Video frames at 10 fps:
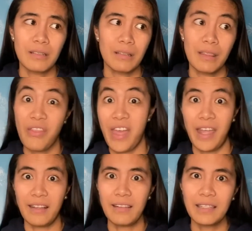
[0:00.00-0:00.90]

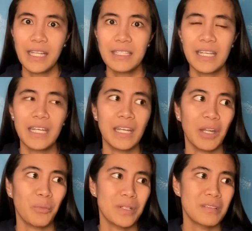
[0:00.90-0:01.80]
thing that they did,
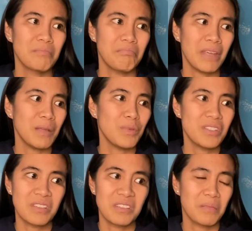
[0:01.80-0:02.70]
it was maybe
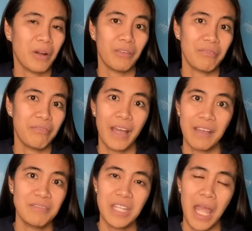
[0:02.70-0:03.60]
just about
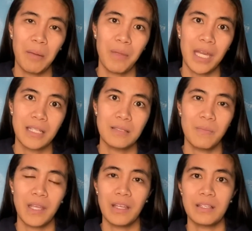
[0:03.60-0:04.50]
5-10 minutes,
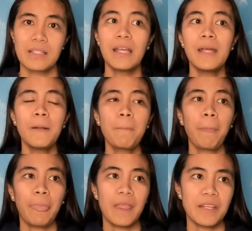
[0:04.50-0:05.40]
because
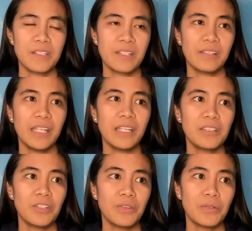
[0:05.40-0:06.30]
they just needed
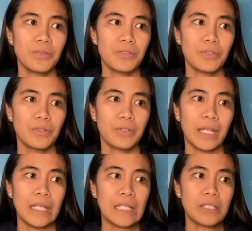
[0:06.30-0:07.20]
they
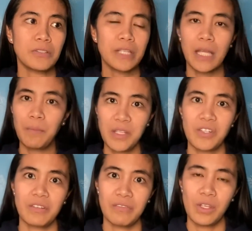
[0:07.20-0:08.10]
needed to take a
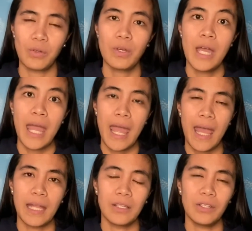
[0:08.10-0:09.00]
picture of you
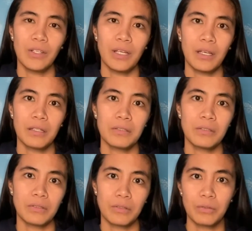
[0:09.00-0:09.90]
and
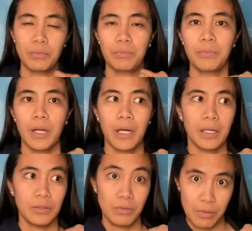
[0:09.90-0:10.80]
to
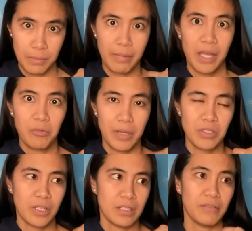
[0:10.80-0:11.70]
do the
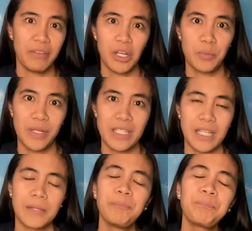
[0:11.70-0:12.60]
biometrics, the
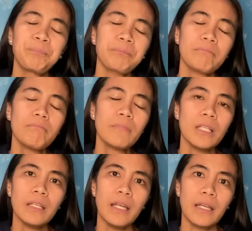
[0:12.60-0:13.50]
fingerprinting,
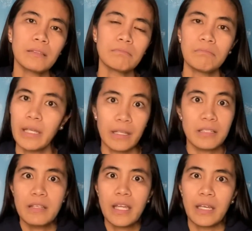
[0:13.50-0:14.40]
and
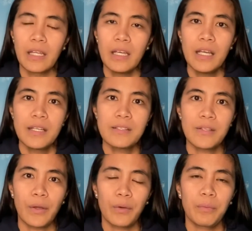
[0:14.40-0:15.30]
that's it.
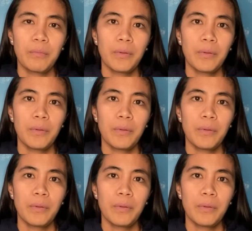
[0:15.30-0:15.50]
So